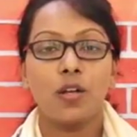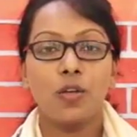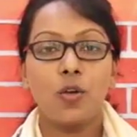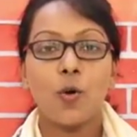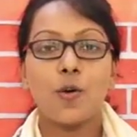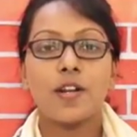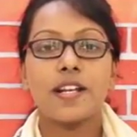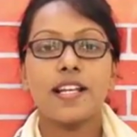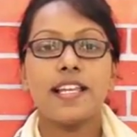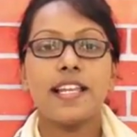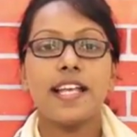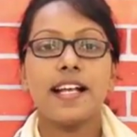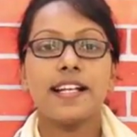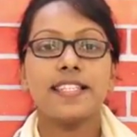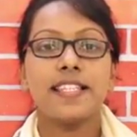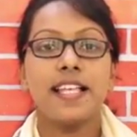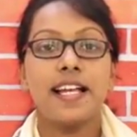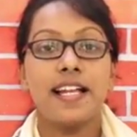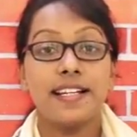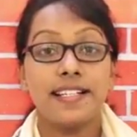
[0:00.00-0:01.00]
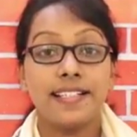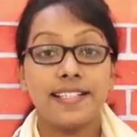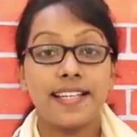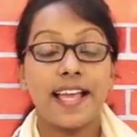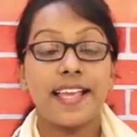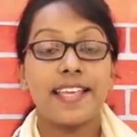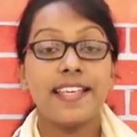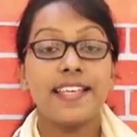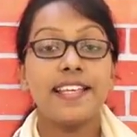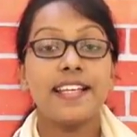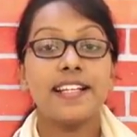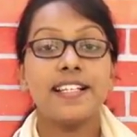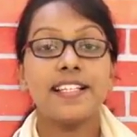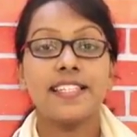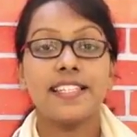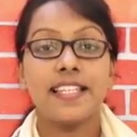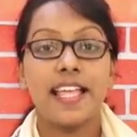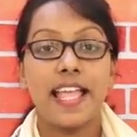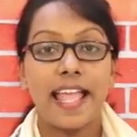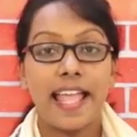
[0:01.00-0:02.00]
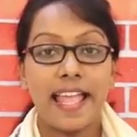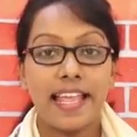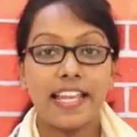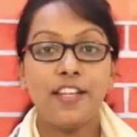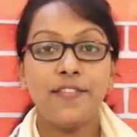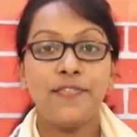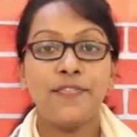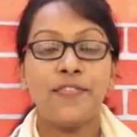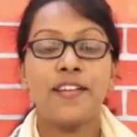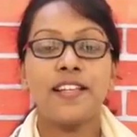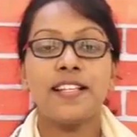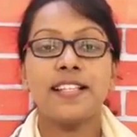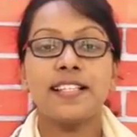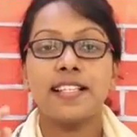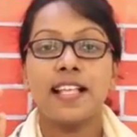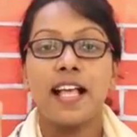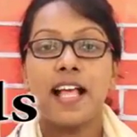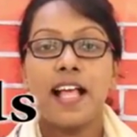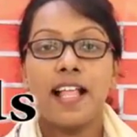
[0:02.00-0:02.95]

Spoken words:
gorillas, tigers, elephants,